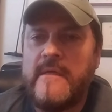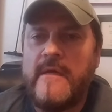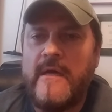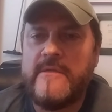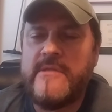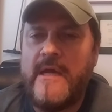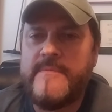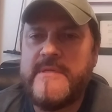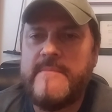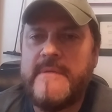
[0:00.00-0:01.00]

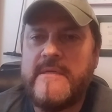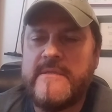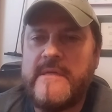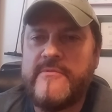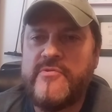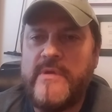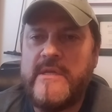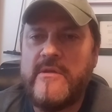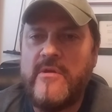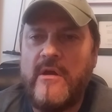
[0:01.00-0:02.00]
autopsy because I was
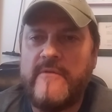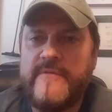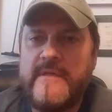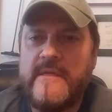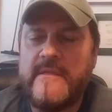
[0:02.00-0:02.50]
drinking coffee,